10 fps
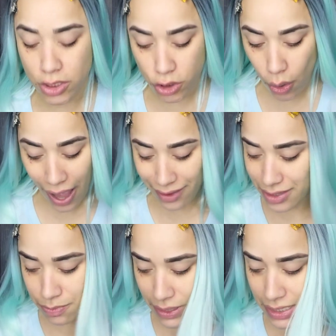So I
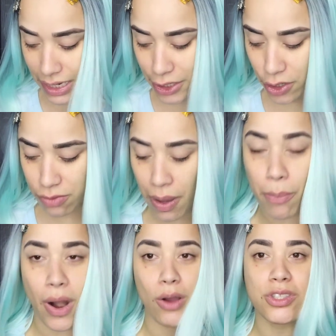just basically used my
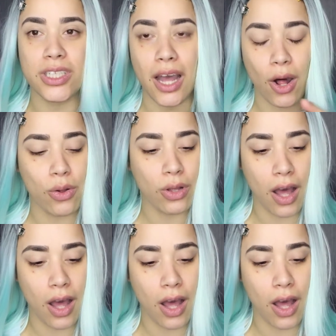brow gel,